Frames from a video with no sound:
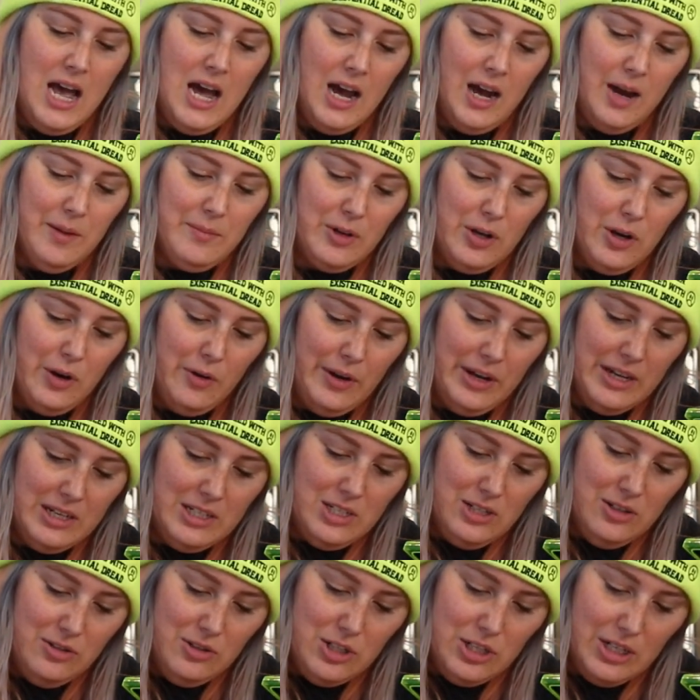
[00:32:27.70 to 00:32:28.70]
I'm going
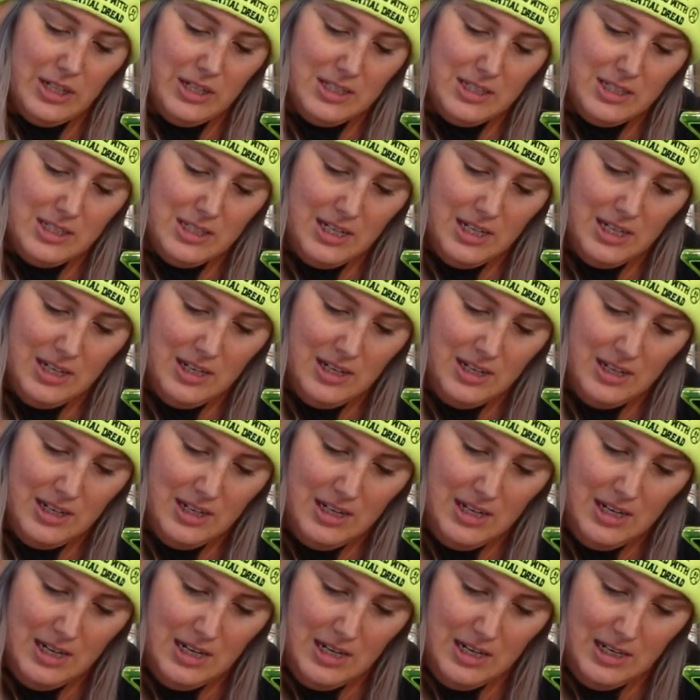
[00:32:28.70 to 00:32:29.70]
to just
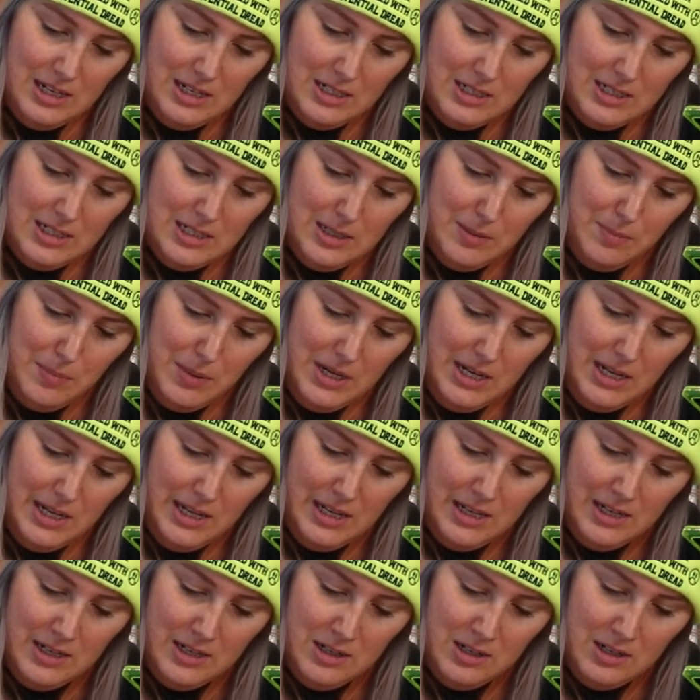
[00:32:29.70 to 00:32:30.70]
dip it
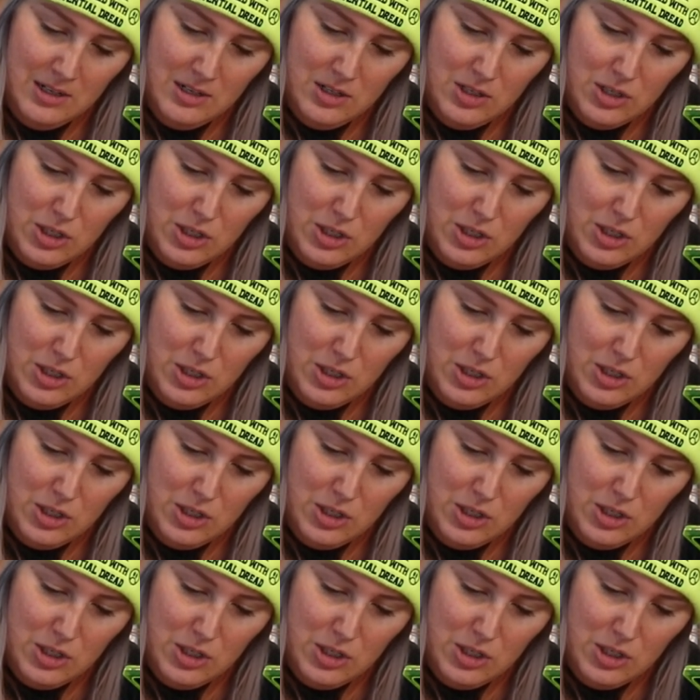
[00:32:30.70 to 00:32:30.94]
in,